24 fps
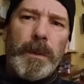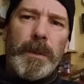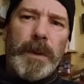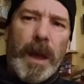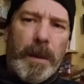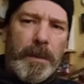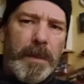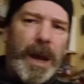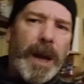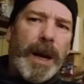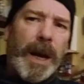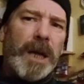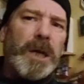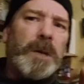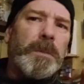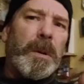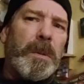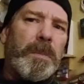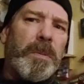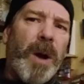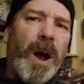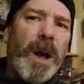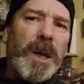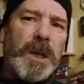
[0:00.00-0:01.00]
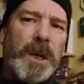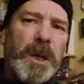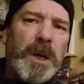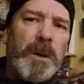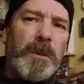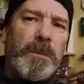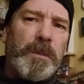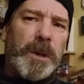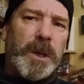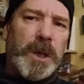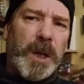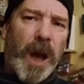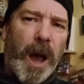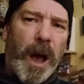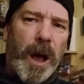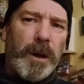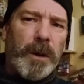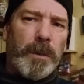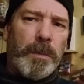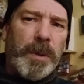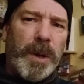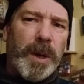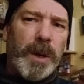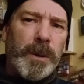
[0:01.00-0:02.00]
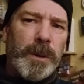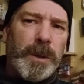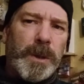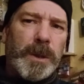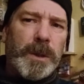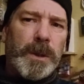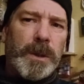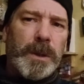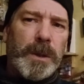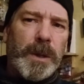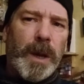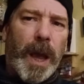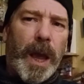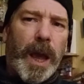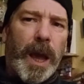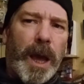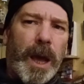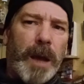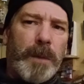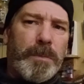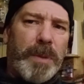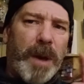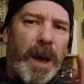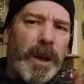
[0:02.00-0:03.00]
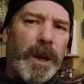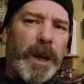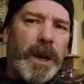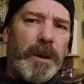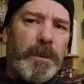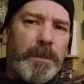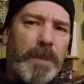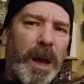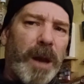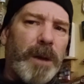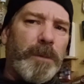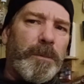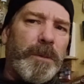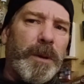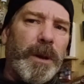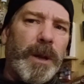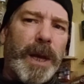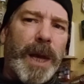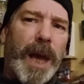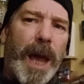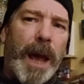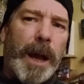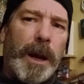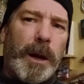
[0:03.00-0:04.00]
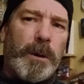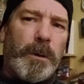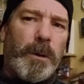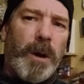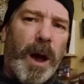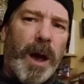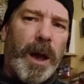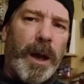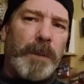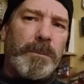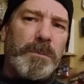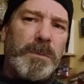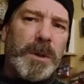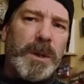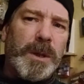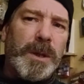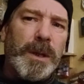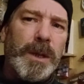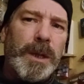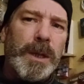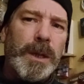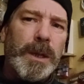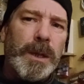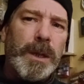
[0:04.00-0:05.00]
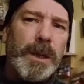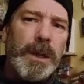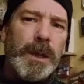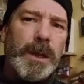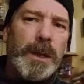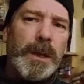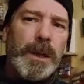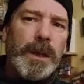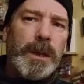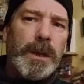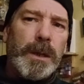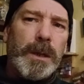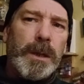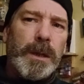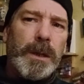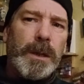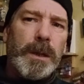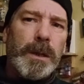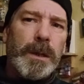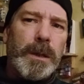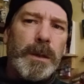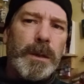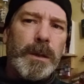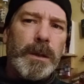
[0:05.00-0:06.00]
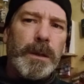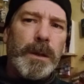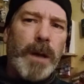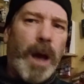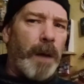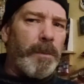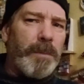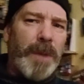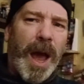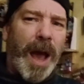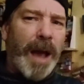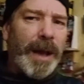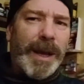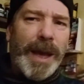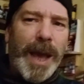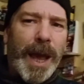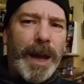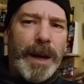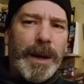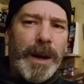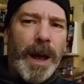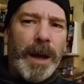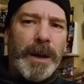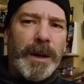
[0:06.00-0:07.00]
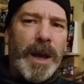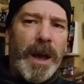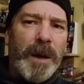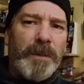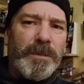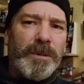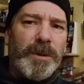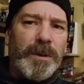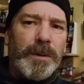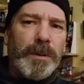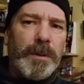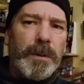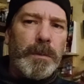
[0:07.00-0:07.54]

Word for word: That man has to be prosecuted for child abuse and pedophiliac crimes. I'm not gay, not never.